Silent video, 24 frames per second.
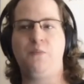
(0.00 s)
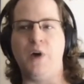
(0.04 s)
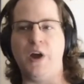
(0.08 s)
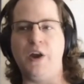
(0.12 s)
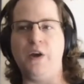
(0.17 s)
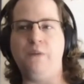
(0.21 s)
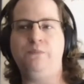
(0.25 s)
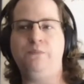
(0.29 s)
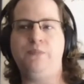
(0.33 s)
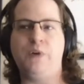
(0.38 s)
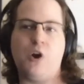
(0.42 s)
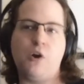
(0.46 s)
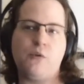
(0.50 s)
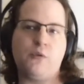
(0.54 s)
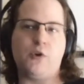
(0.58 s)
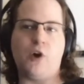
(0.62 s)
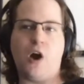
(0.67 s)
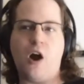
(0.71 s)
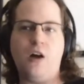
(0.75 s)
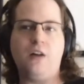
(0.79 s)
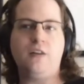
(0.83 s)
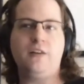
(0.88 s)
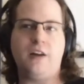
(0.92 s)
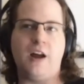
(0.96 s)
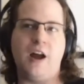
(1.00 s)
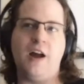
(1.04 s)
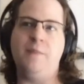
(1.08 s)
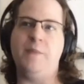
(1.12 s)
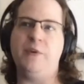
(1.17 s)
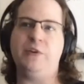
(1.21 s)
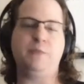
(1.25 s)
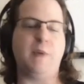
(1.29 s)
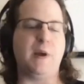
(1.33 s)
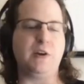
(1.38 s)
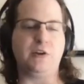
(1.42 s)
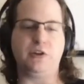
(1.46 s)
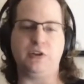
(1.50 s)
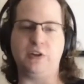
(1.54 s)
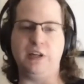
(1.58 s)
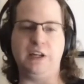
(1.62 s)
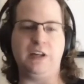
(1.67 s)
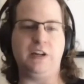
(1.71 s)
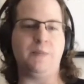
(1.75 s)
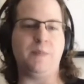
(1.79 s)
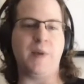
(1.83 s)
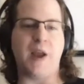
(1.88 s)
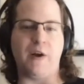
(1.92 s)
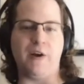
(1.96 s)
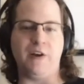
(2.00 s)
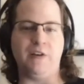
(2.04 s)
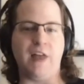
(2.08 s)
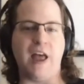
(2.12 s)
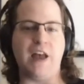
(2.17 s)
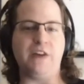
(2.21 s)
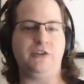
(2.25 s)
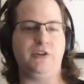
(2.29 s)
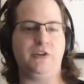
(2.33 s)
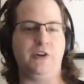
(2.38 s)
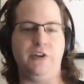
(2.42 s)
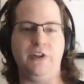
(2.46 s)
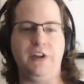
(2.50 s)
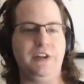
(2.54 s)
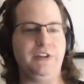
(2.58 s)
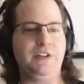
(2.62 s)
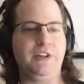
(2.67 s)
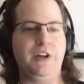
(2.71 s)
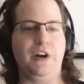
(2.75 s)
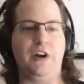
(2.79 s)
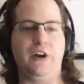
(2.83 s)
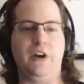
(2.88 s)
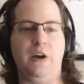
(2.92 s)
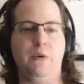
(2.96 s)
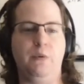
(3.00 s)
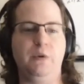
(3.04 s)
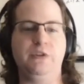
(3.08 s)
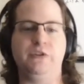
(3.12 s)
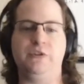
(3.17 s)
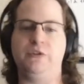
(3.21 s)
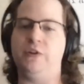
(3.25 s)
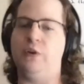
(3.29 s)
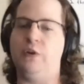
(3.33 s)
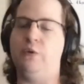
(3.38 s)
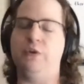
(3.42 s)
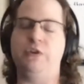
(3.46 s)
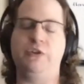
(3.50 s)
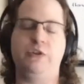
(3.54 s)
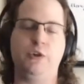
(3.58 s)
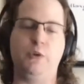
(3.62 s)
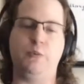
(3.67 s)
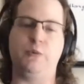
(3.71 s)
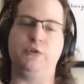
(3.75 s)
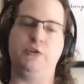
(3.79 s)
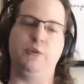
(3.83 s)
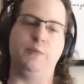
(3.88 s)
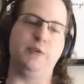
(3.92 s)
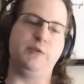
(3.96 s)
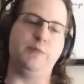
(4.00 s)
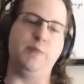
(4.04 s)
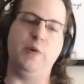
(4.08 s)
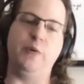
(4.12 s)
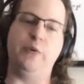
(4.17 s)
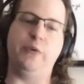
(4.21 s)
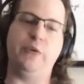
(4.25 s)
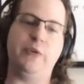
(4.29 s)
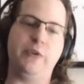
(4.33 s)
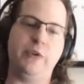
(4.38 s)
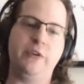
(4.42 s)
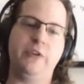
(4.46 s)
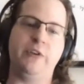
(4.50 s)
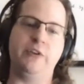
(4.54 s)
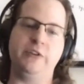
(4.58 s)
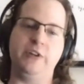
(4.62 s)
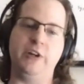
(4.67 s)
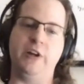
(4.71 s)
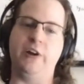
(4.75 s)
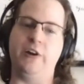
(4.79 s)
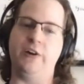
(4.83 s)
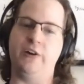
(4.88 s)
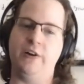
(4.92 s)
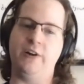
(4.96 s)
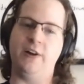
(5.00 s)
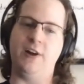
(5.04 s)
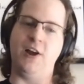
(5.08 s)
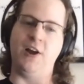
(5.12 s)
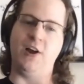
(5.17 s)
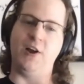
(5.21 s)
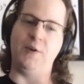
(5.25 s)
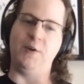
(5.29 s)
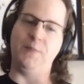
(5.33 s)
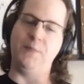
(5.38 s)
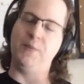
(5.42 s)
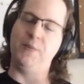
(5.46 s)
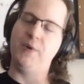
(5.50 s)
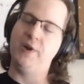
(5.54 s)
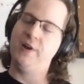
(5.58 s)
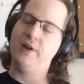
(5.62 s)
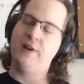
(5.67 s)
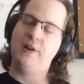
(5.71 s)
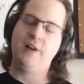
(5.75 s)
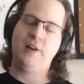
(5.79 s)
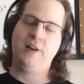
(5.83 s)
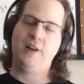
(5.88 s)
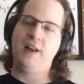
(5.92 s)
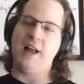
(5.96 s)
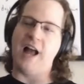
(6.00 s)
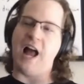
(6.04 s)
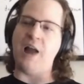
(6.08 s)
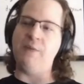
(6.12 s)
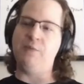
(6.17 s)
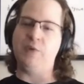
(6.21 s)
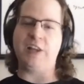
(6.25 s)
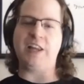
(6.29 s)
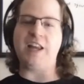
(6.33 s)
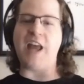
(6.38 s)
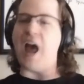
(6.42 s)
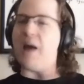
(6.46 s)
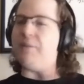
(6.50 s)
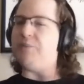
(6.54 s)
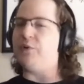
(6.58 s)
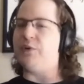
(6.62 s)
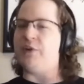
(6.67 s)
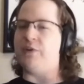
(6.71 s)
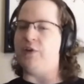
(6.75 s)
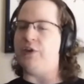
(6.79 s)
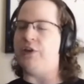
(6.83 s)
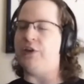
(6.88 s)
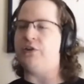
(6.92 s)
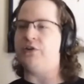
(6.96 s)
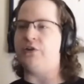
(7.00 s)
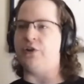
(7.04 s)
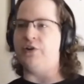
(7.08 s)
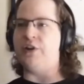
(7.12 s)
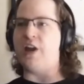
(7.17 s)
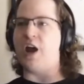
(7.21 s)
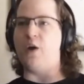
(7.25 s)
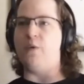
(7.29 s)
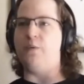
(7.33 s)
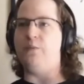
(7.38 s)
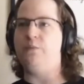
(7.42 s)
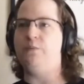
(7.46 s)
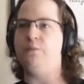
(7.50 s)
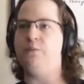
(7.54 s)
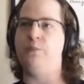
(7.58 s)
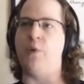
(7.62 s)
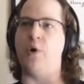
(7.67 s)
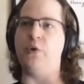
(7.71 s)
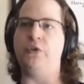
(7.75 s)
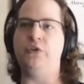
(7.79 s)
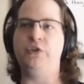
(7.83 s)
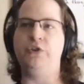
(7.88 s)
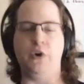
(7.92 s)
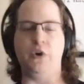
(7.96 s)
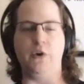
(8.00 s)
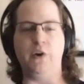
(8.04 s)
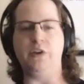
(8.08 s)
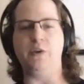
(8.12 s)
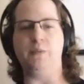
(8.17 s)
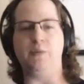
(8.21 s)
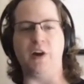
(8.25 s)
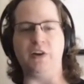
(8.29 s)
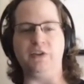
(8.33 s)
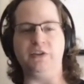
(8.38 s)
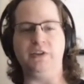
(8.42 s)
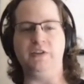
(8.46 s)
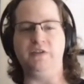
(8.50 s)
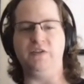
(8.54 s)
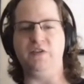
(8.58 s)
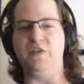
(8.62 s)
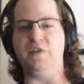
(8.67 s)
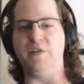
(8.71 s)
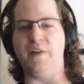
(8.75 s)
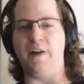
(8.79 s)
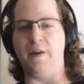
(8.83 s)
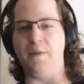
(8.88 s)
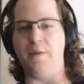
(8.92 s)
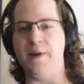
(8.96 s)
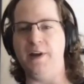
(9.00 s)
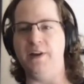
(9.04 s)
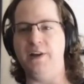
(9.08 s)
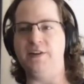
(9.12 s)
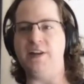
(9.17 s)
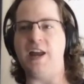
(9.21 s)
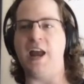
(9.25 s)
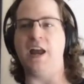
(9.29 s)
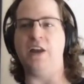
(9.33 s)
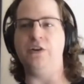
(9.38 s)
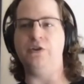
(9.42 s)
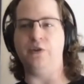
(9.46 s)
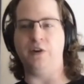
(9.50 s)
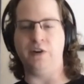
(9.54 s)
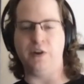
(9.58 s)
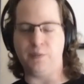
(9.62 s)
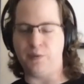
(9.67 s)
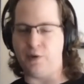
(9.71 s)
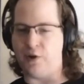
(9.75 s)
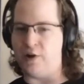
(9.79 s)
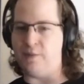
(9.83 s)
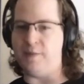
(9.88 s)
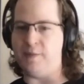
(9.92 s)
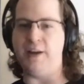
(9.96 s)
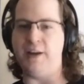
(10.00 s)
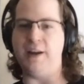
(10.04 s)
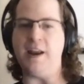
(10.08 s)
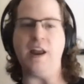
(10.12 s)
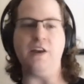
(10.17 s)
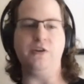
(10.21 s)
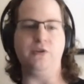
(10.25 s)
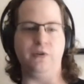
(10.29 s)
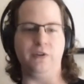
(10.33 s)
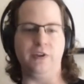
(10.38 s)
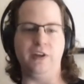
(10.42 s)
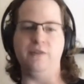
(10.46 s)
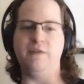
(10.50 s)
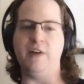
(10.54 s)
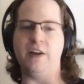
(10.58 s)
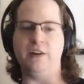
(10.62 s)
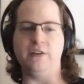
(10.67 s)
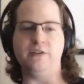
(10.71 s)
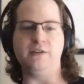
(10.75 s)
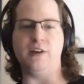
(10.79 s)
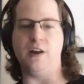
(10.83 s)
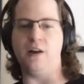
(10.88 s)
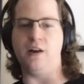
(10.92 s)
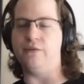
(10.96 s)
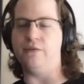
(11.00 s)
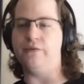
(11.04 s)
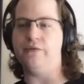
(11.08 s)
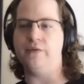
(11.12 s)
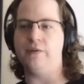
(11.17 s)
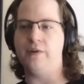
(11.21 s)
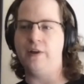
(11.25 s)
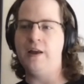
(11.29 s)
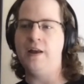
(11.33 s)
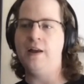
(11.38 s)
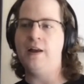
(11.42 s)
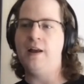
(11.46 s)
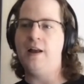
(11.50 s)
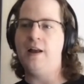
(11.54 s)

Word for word: but but overall, um, especially comparing last year to this year, it was it was super super smooth this year. Um, I'm really happy with everything that turned out, both during the process of development and during deployment and during the event itself.